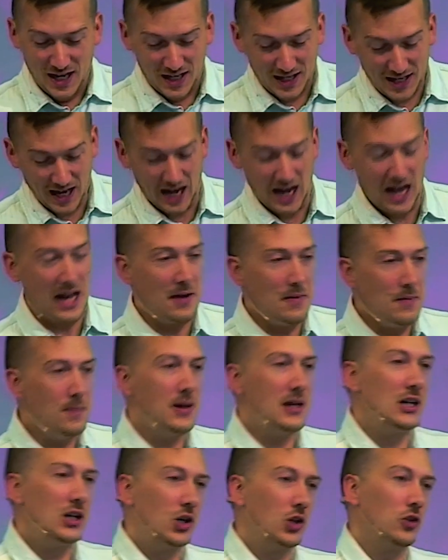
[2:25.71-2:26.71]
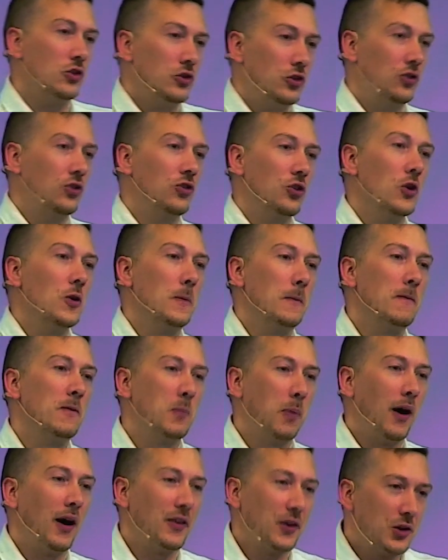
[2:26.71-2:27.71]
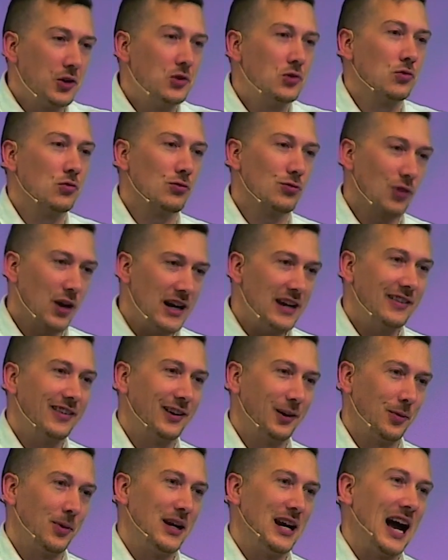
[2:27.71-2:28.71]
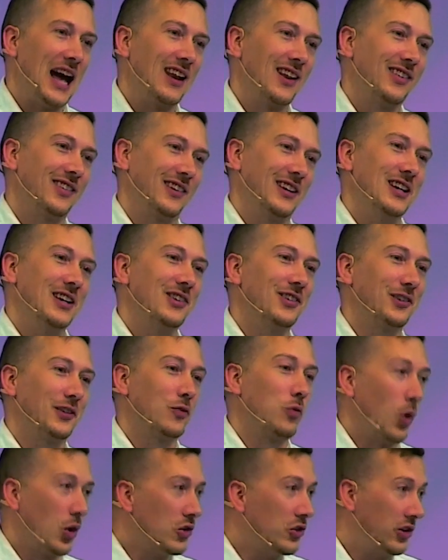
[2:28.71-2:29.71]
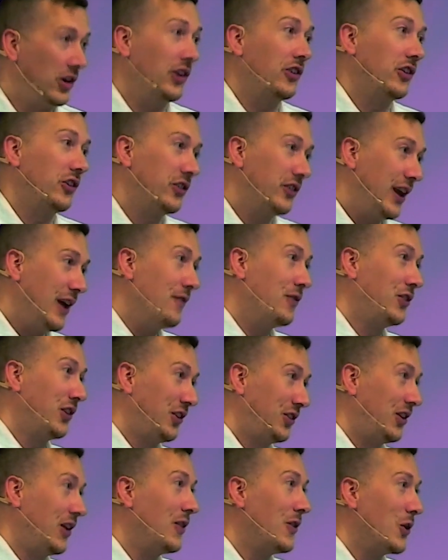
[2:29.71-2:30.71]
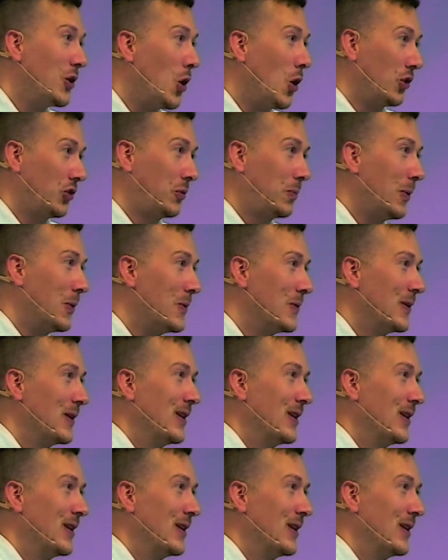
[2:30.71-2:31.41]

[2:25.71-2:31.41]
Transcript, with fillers: can be consumed by the greater realities of what Jesus gives us in the gospel,